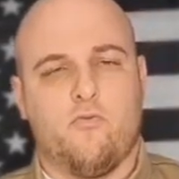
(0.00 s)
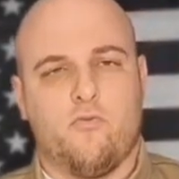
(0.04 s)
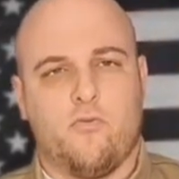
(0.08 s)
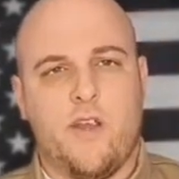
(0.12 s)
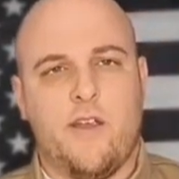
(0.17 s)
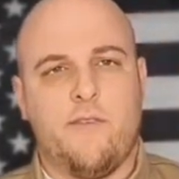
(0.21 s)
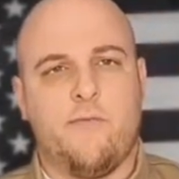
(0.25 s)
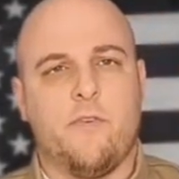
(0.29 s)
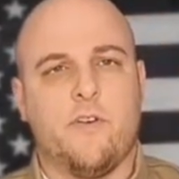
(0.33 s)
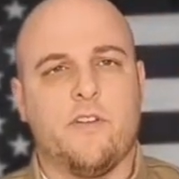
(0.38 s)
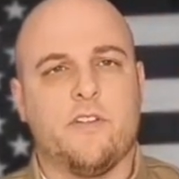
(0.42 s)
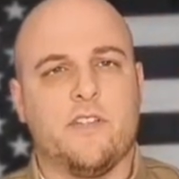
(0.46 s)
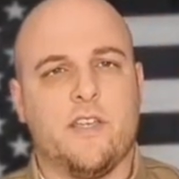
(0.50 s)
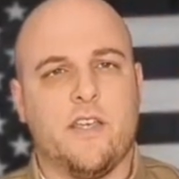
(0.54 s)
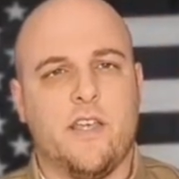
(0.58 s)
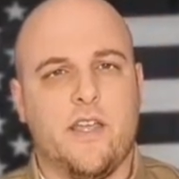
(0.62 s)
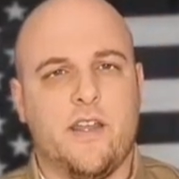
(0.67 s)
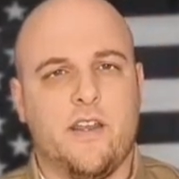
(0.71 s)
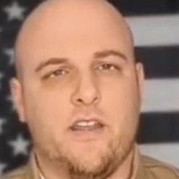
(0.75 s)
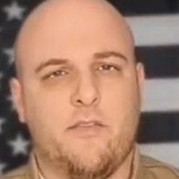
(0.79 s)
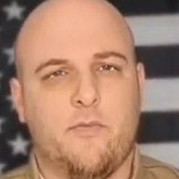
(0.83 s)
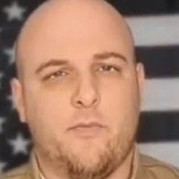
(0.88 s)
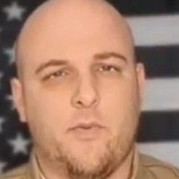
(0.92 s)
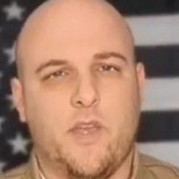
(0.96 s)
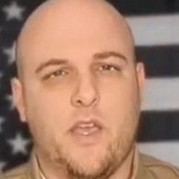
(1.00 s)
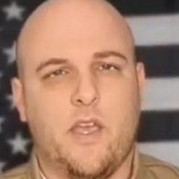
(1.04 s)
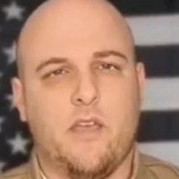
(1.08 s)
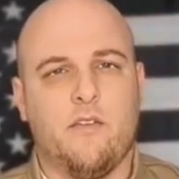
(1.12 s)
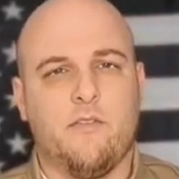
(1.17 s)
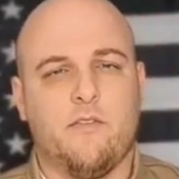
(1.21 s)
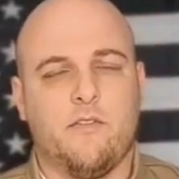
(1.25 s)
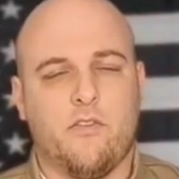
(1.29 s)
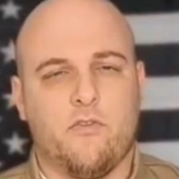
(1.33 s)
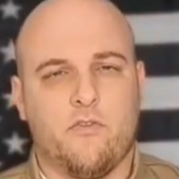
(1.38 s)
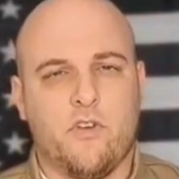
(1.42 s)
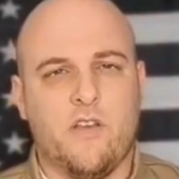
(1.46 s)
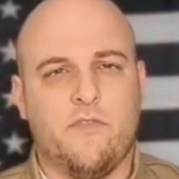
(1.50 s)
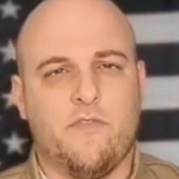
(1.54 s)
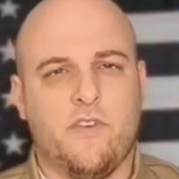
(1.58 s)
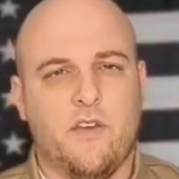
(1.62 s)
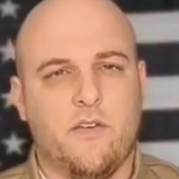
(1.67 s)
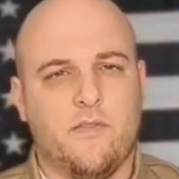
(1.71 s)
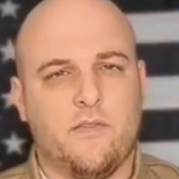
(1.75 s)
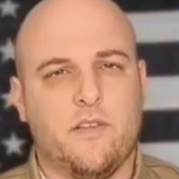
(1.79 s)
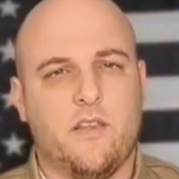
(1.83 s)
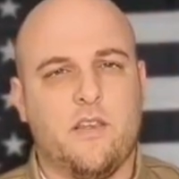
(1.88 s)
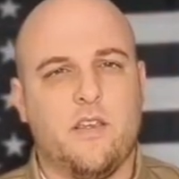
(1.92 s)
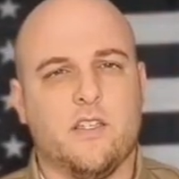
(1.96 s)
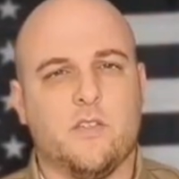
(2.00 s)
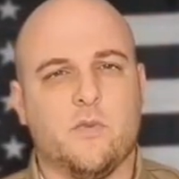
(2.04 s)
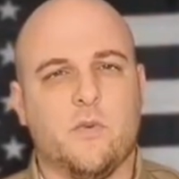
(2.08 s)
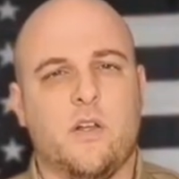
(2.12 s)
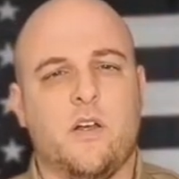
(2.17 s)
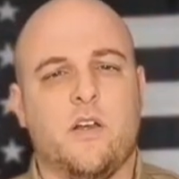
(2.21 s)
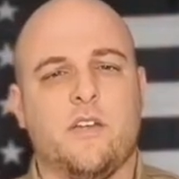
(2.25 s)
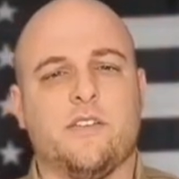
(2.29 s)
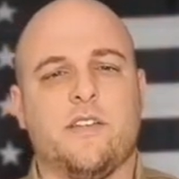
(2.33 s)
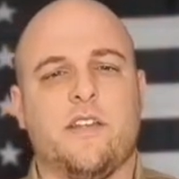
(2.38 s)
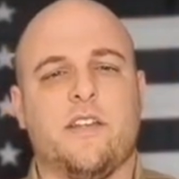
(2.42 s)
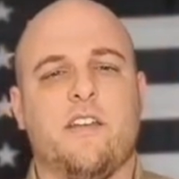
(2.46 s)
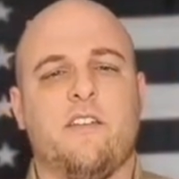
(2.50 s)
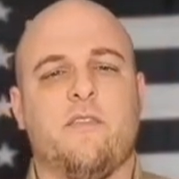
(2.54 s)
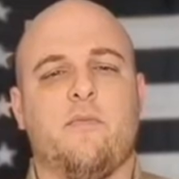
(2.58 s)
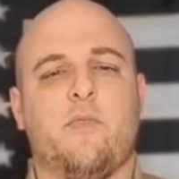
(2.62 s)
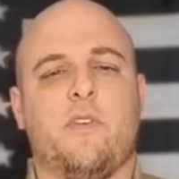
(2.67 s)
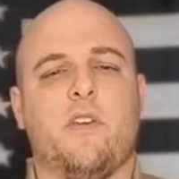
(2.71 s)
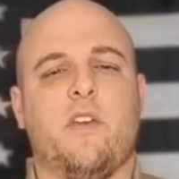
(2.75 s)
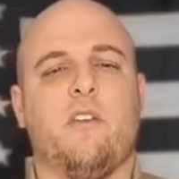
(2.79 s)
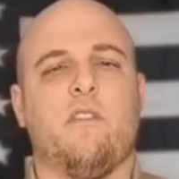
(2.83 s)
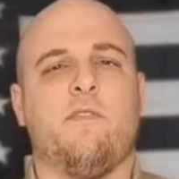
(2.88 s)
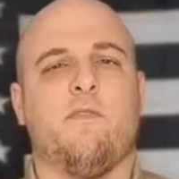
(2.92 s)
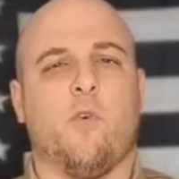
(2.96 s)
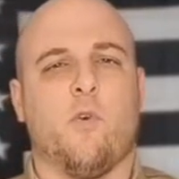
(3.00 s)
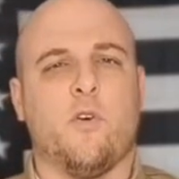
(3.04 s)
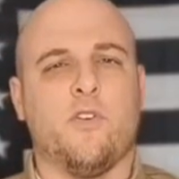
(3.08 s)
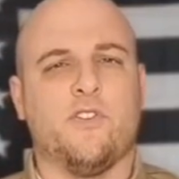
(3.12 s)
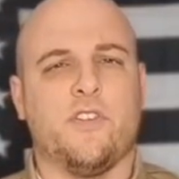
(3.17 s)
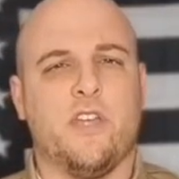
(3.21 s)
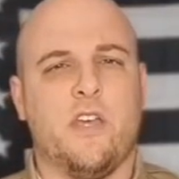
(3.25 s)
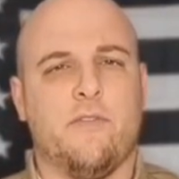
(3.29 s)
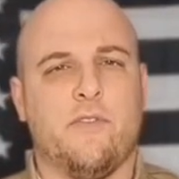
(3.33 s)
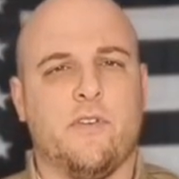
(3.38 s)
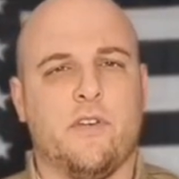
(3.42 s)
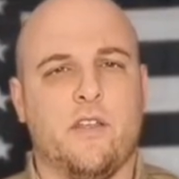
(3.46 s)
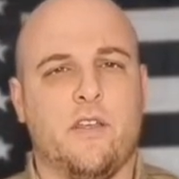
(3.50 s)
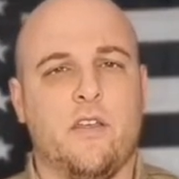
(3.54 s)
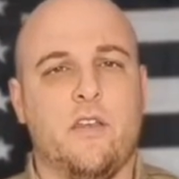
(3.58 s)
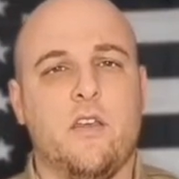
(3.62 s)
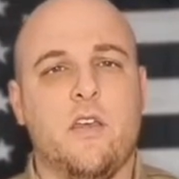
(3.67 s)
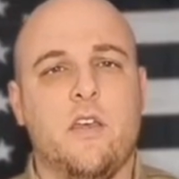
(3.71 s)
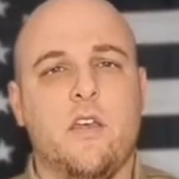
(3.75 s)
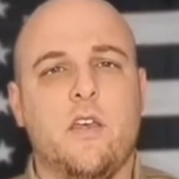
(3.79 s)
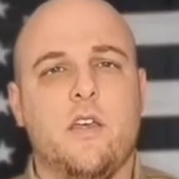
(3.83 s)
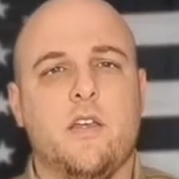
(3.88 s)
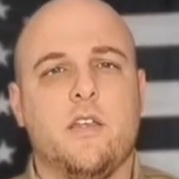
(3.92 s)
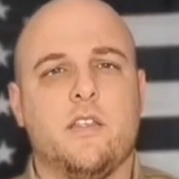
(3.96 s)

referencing NFPA 350 as well as NFPA 470